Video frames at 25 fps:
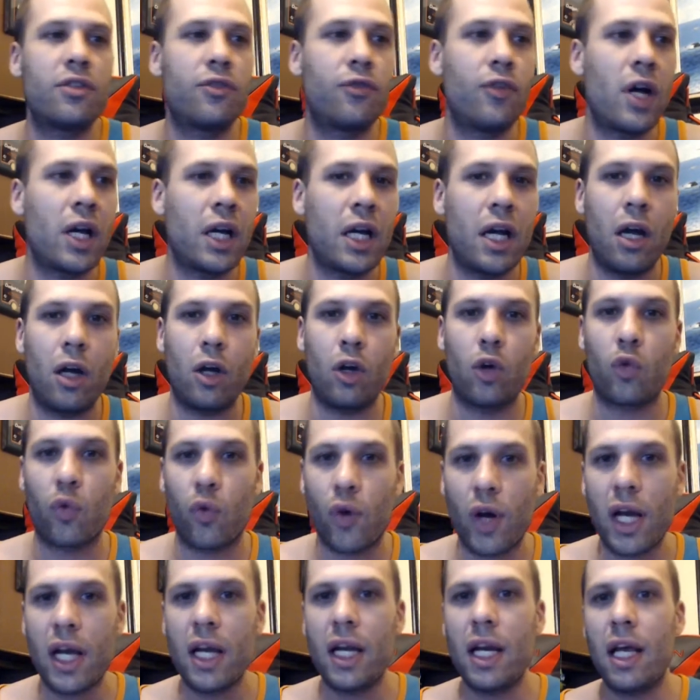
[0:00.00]
fucking
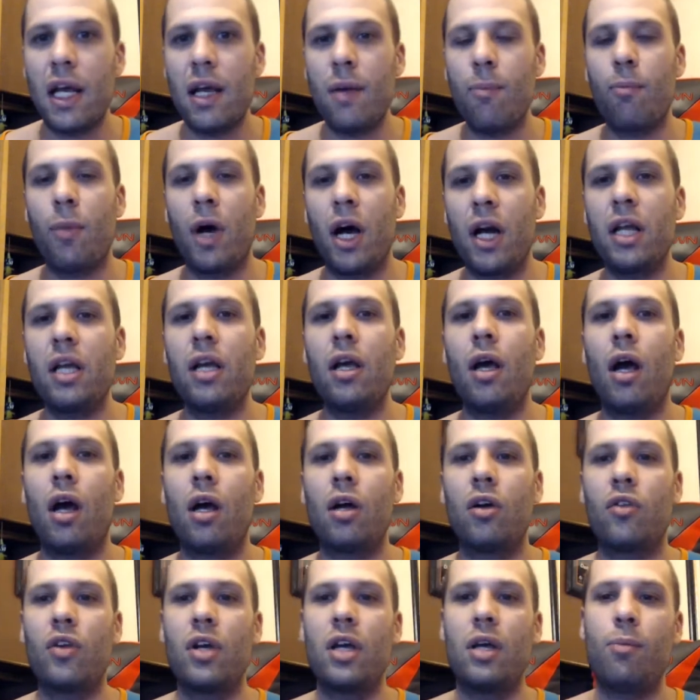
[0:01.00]
greedy,
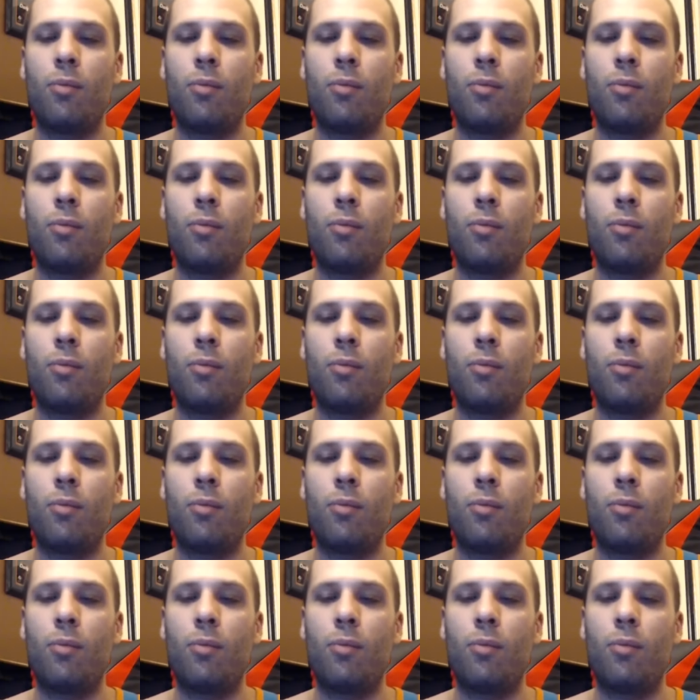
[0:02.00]
money-hungry,